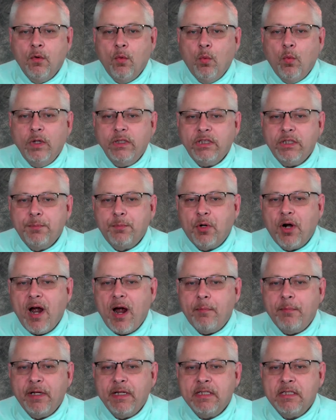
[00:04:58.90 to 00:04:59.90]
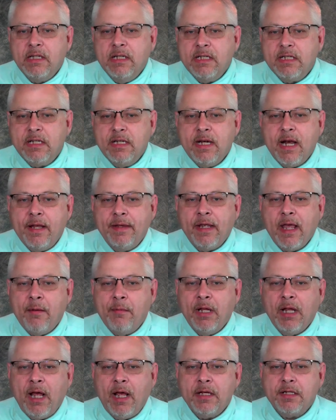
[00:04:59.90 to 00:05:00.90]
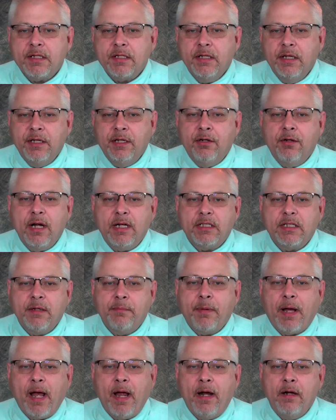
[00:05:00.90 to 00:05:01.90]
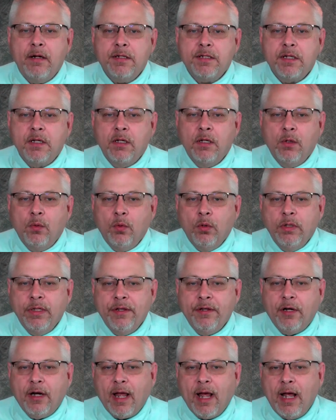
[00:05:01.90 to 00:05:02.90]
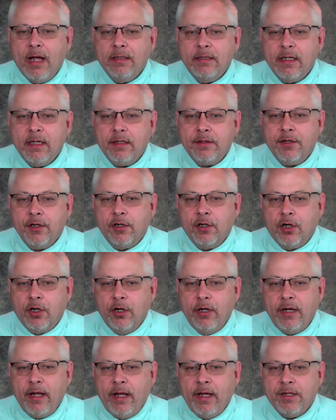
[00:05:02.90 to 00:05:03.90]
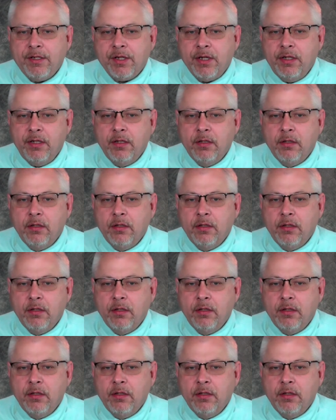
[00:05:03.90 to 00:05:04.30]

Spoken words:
Once a property is listed on the MLS, interested buyers will either contact their current agent